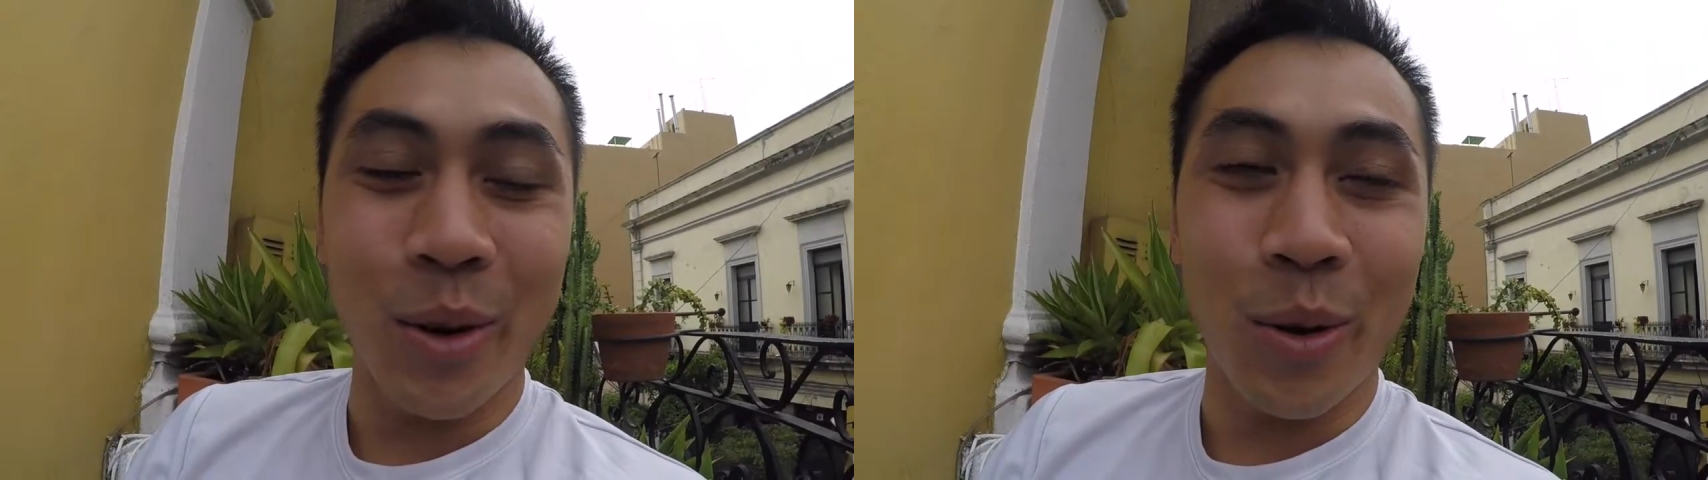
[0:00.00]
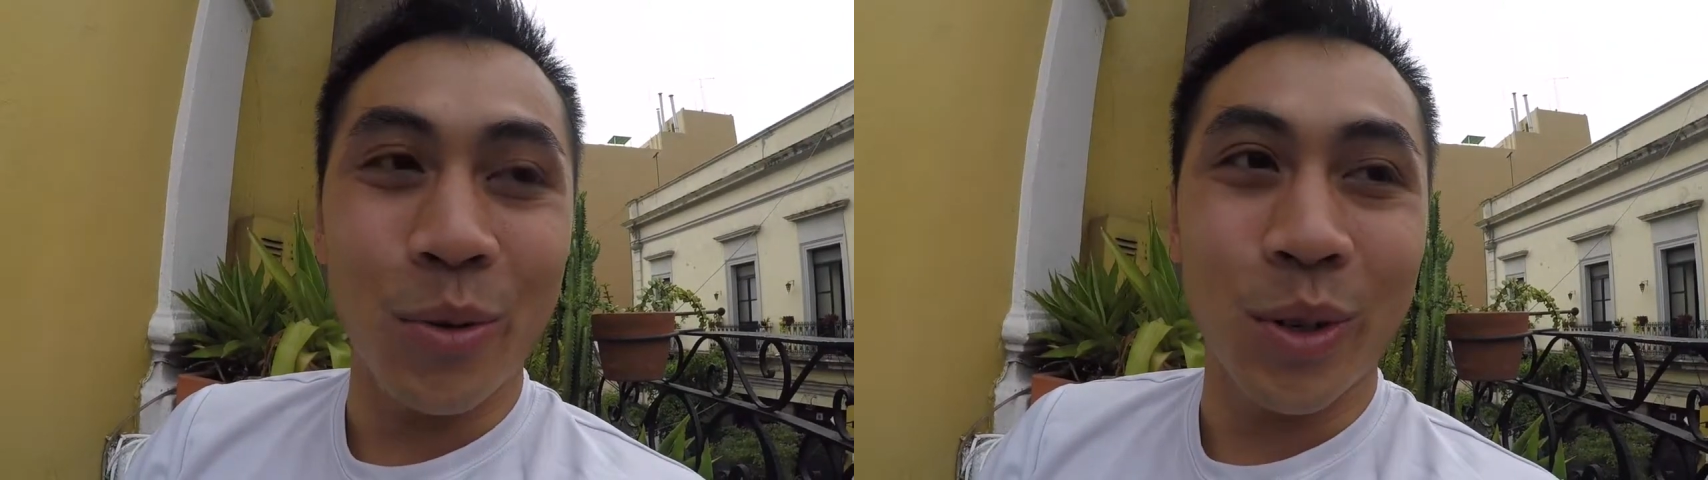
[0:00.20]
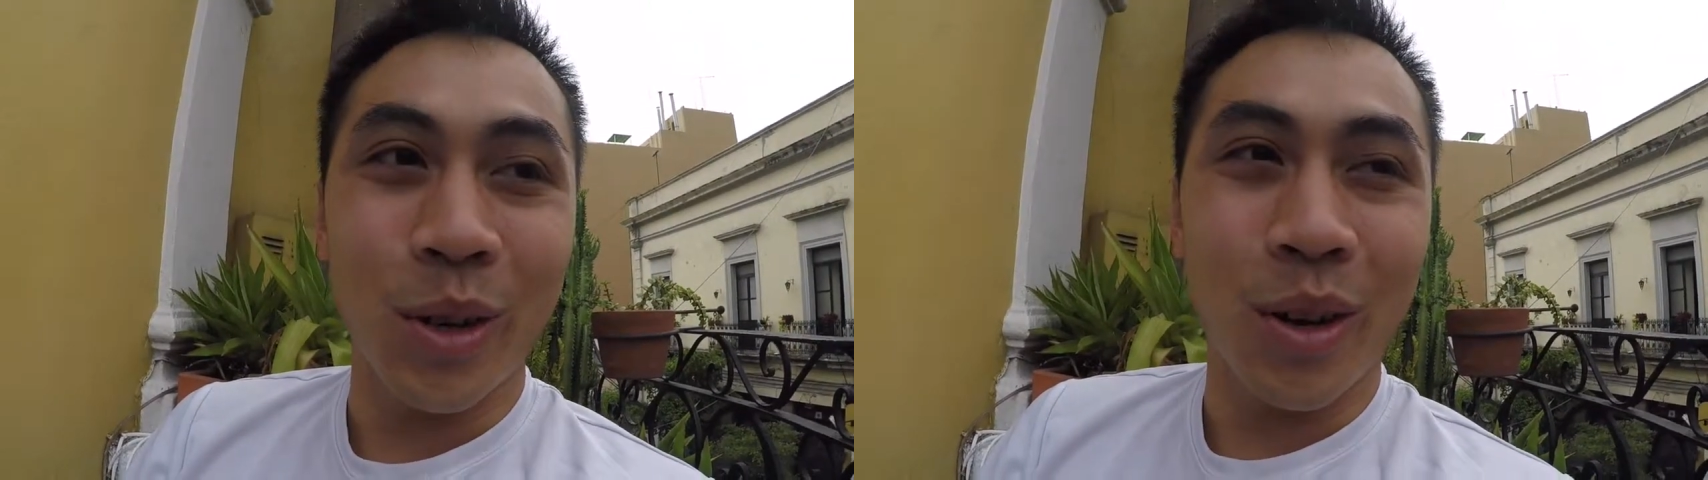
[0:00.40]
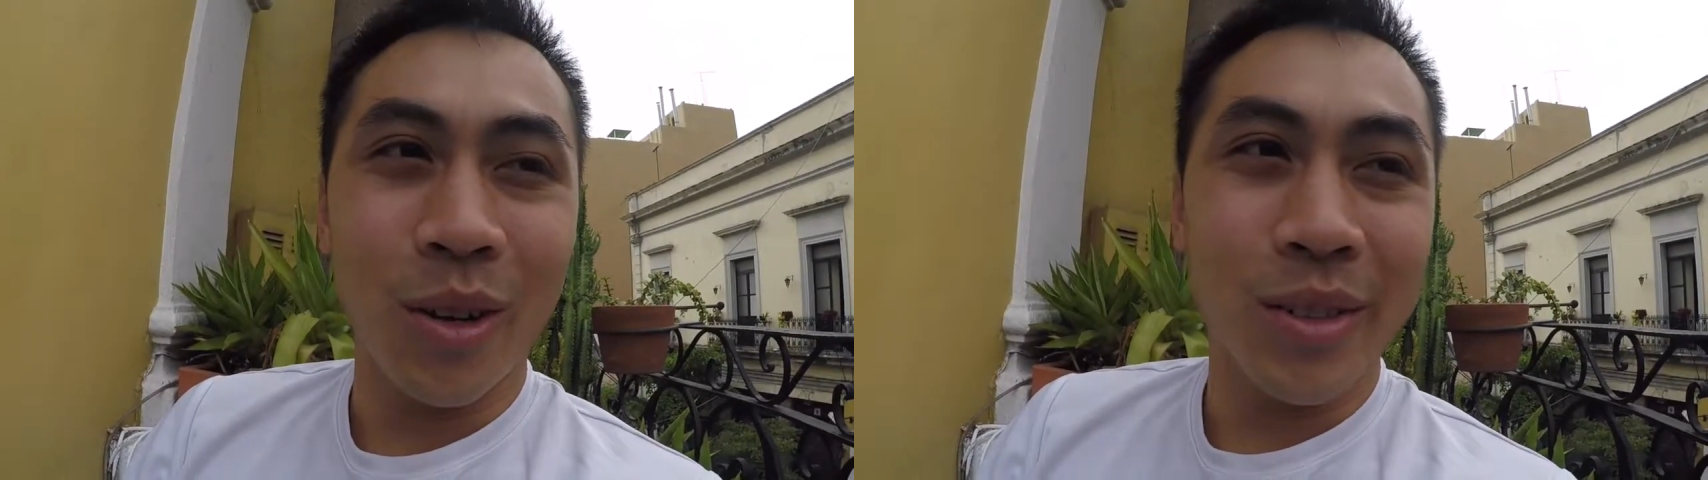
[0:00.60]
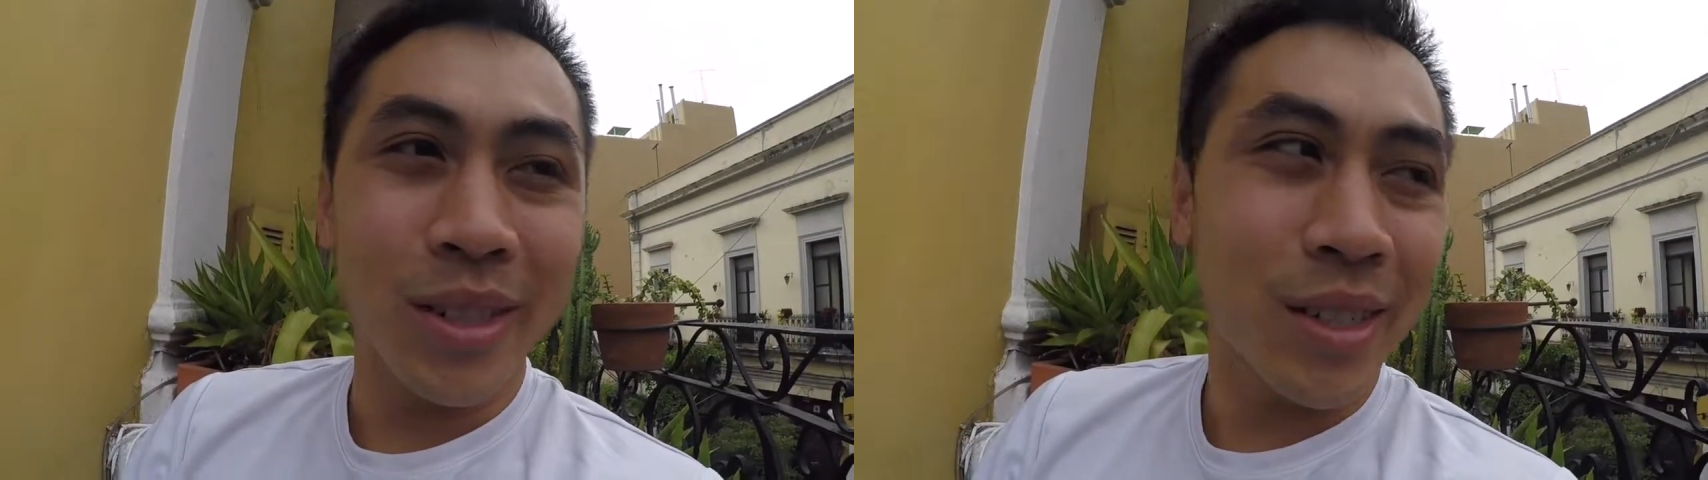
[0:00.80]
over all
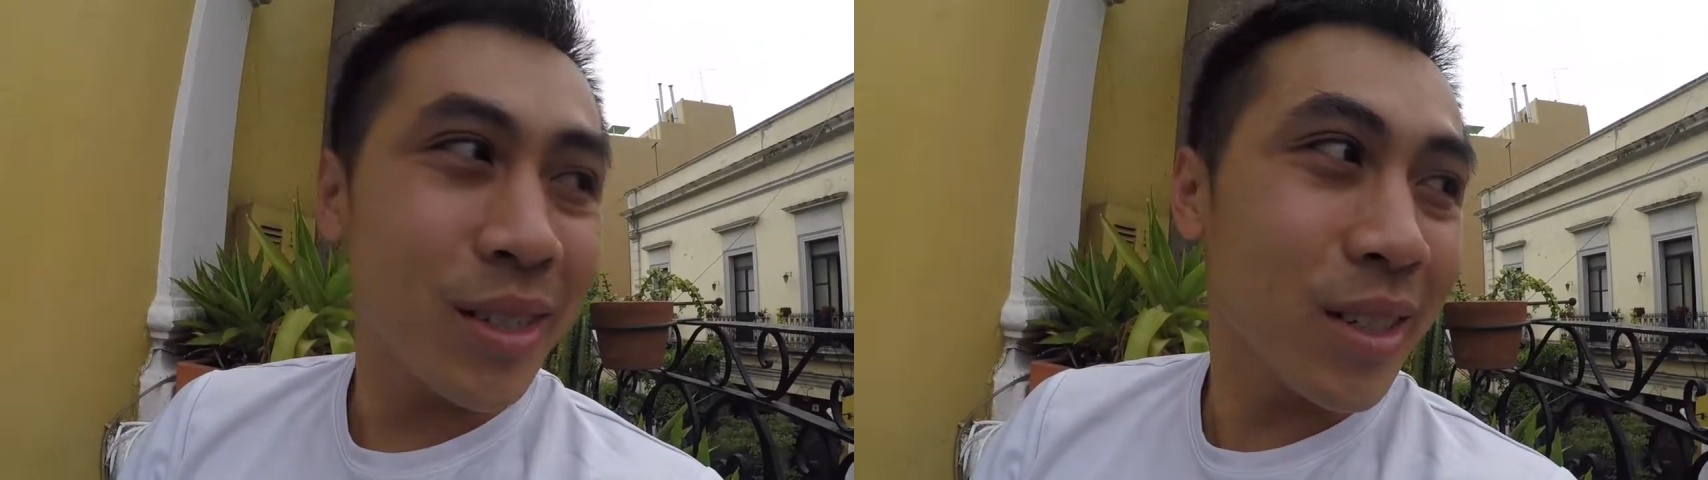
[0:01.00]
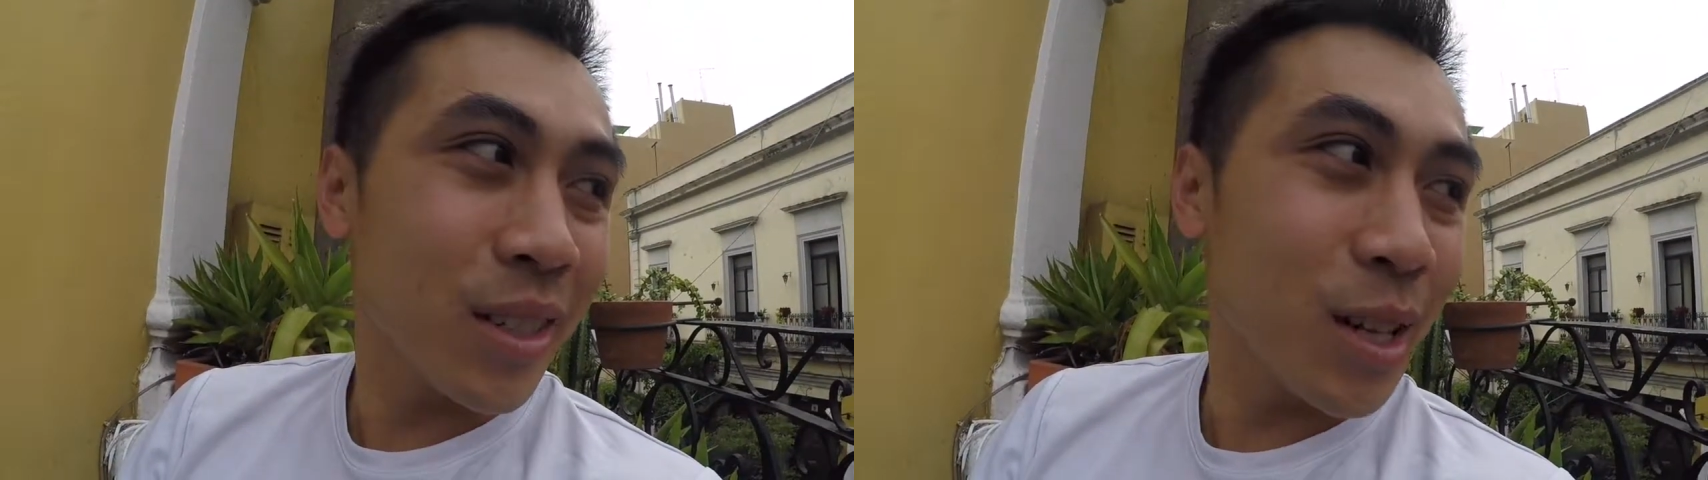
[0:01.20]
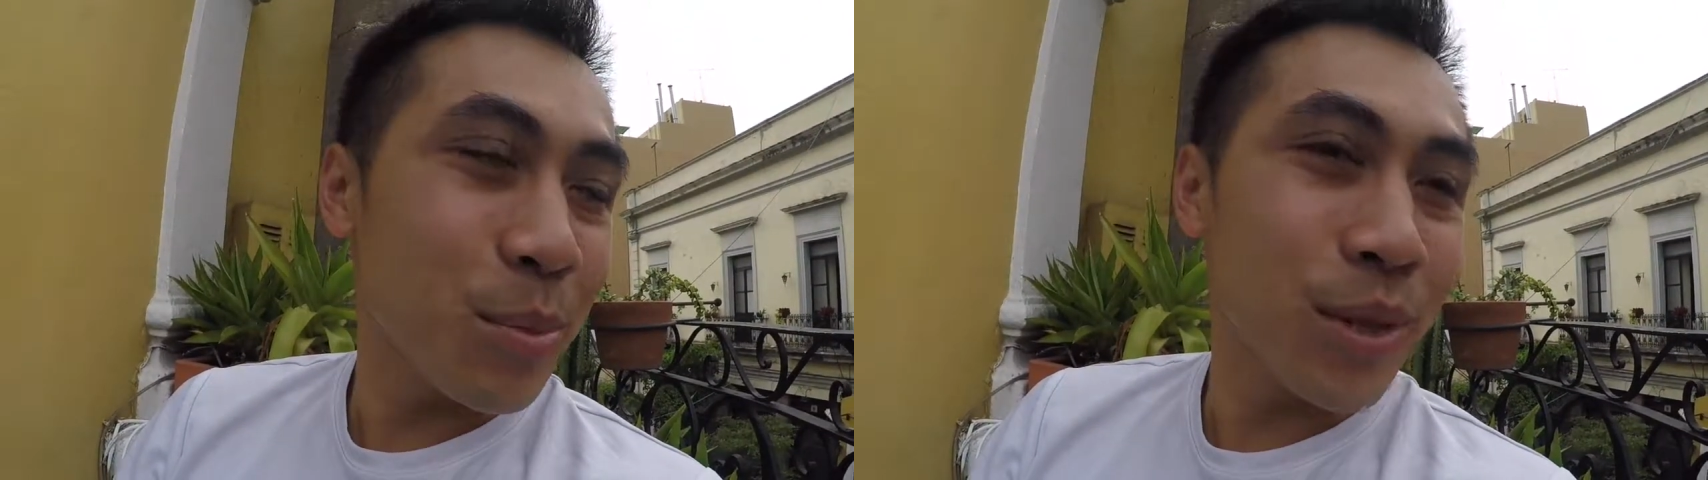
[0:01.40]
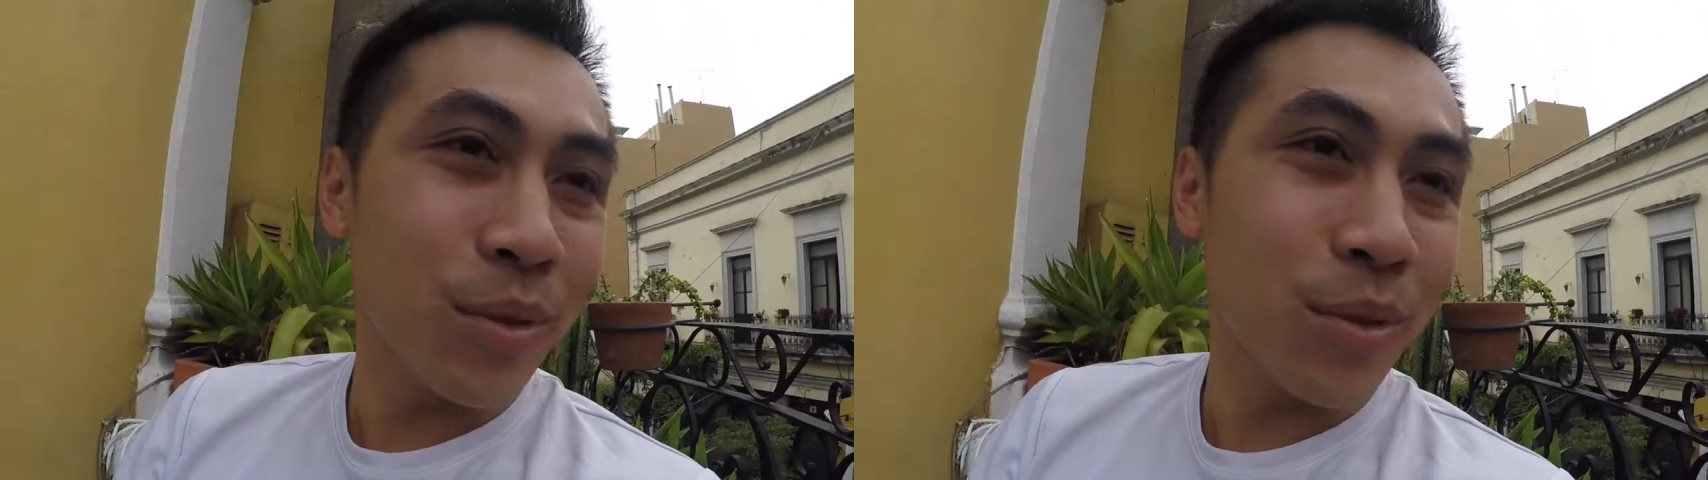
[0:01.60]
these clips